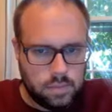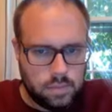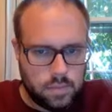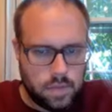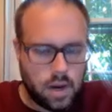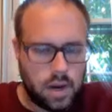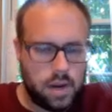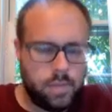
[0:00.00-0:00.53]

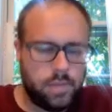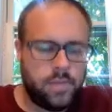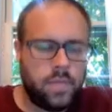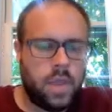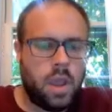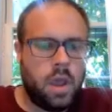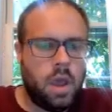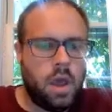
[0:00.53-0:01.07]
All right.
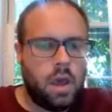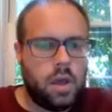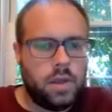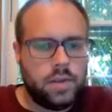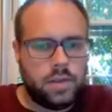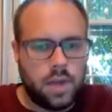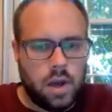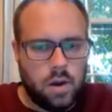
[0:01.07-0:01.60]

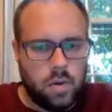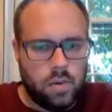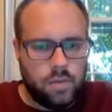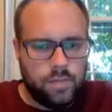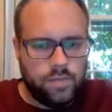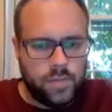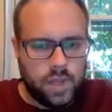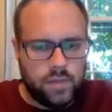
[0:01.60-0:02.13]
So
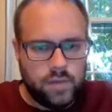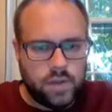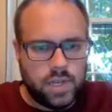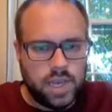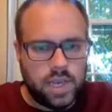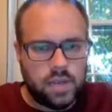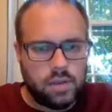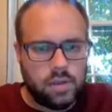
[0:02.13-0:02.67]
if you
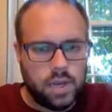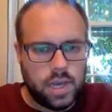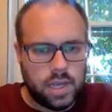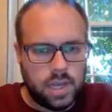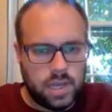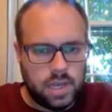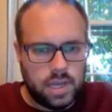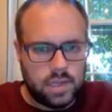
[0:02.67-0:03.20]
take a look
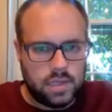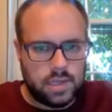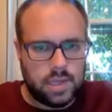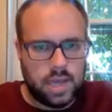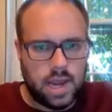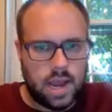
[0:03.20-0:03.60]
at this,